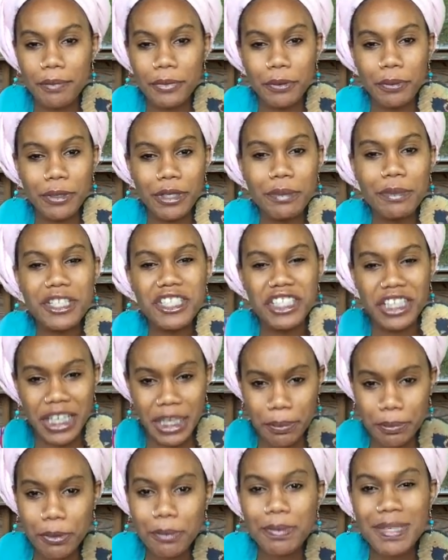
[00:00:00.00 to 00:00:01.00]
pretty much
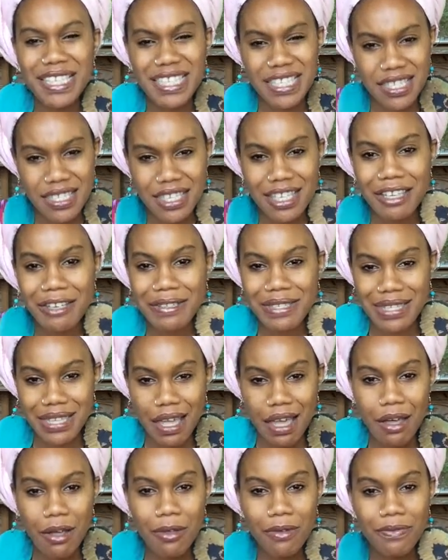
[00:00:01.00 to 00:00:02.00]
keep your business to
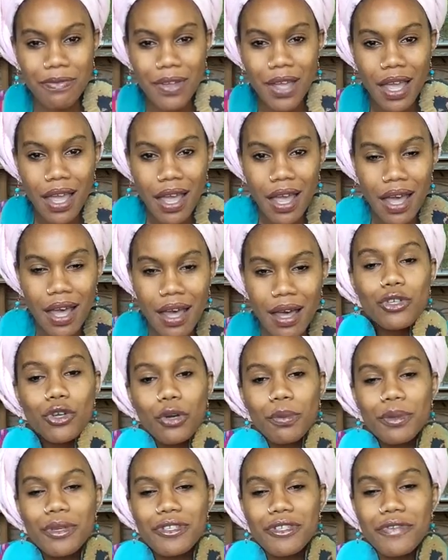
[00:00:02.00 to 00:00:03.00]
yourself.
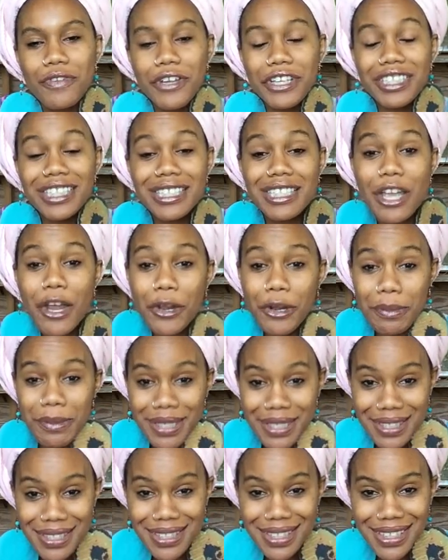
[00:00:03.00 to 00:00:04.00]
Scorpios are very
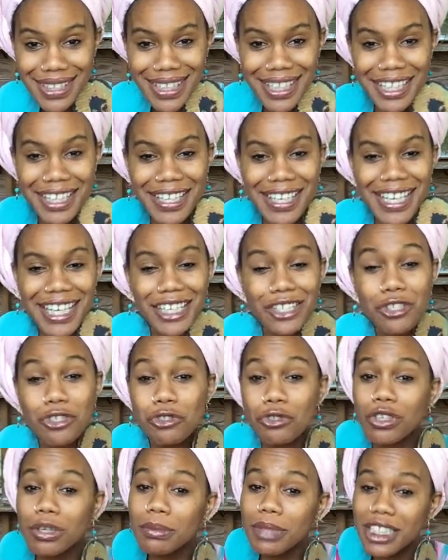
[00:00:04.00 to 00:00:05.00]
determined,
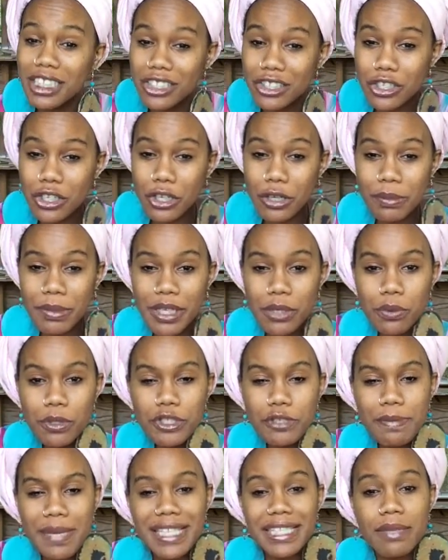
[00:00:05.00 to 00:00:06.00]
extremely determined,
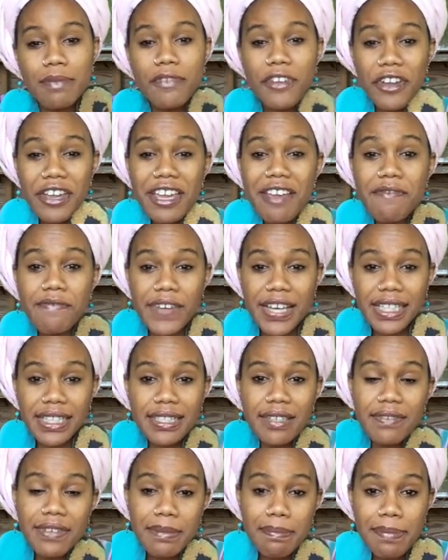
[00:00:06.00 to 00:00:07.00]
which makes them very
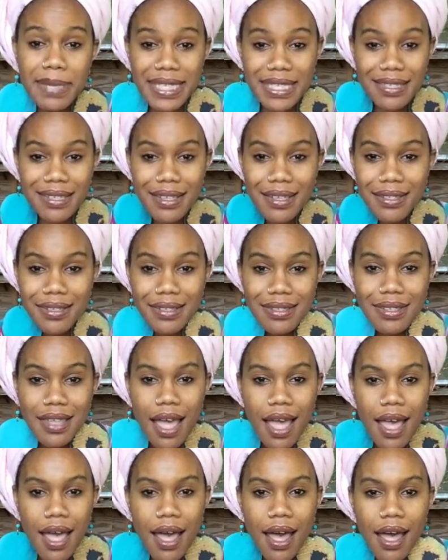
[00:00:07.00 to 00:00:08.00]
effective in business.
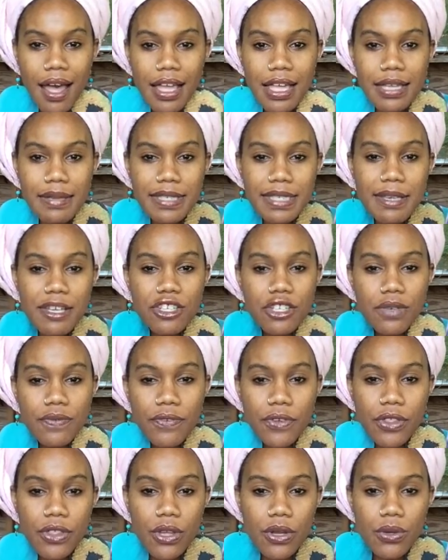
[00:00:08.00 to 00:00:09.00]
Especially
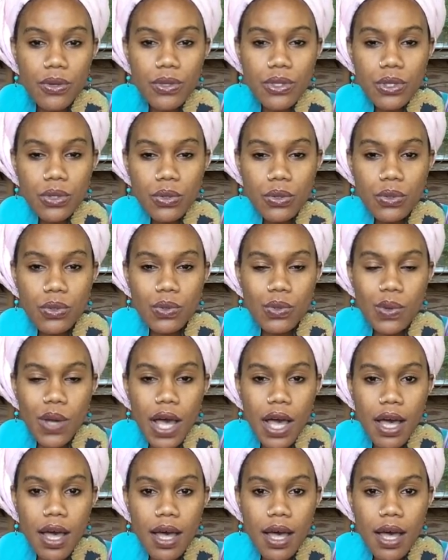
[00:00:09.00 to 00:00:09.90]
for those who,